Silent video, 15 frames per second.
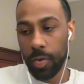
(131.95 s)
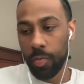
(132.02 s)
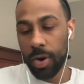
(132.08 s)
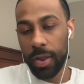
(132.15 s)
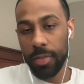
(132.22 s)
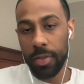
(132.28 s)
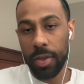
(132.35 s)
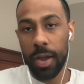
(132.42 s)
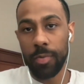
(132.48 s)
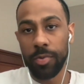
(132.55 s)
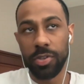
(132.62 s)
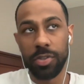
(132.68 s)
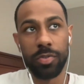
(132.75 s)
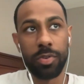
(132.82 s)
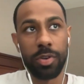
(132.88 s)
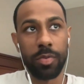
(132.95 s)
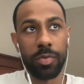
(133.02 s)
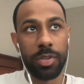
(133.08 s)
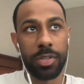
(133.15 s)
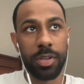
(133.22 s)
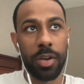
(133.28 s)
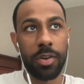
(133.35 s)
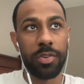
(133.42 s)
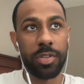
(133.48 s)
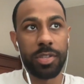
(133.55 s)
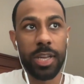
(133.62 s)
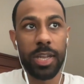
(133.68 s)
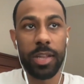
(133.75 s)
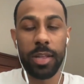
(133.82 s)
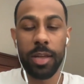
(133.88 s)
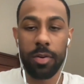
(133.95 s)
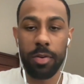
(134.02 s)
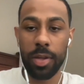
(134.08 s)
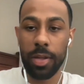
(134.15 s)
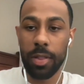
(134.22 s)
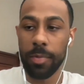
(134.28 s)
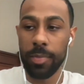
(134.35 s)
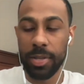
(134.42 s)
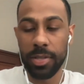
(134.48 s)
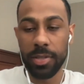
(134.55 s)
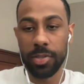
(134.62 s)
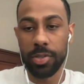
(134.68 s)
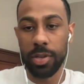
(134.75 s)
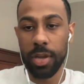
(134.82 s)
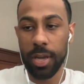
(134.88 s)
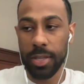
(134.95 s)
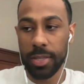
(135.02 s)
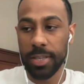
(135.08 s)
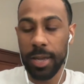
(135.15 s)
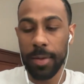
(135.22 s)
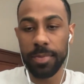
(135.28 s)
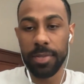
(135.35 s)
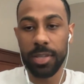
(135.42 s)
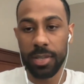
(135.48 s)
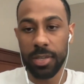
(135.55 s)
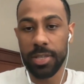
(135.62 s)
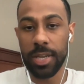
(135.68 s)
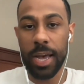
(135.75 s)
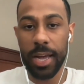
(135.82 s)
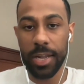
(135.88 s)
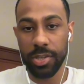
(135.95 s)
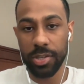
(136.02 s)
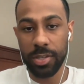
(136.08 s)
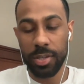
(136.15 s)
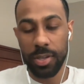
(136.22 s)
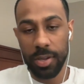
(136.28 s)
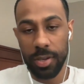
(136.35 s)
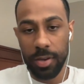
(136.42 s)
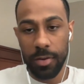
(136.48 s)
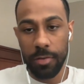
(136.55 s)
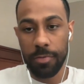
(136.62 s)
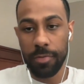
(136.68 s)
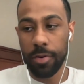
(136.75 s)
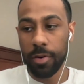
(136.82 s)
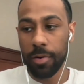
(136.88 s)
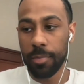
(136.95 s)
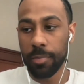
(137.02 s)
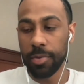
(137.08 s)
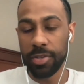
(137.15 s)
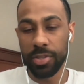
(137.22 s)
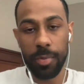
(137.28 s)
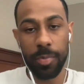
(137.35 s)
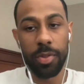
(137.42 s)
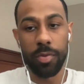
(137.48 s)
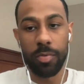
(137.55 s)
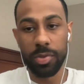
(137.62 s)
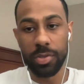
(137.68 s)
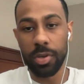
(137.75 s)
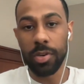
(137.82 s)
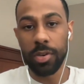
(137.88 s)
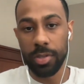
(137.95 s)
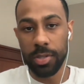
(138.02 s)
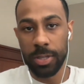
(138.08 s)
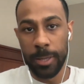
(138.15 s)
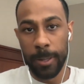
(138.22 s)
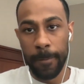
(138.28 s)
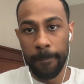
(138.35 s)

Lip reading: What I think I was doing was understanding that, okay, let me attempt to detach from some of the results.